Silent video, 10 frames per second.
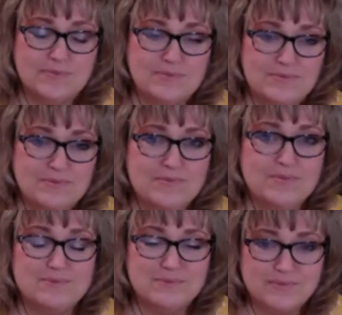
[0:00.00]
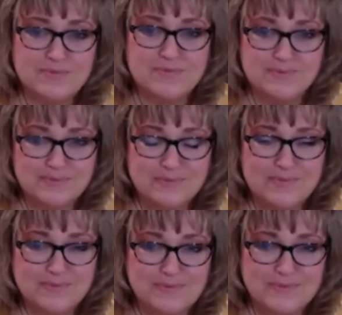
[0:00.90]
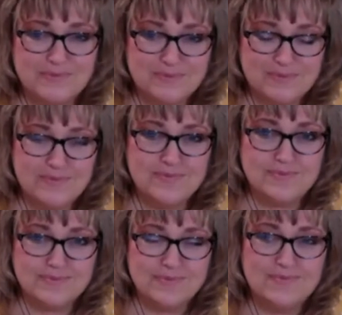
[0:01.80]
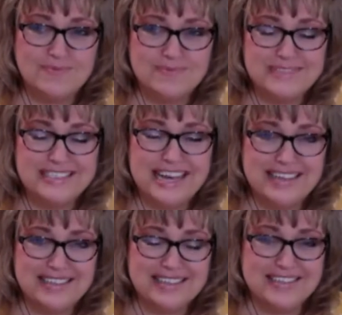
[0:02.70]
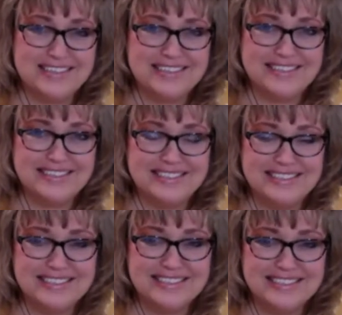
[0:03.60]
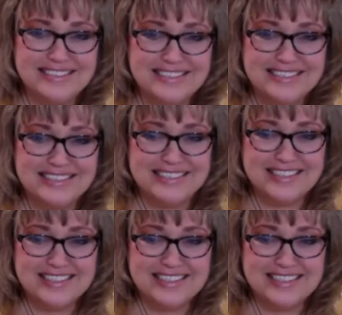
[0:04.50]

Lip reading: (not speaking)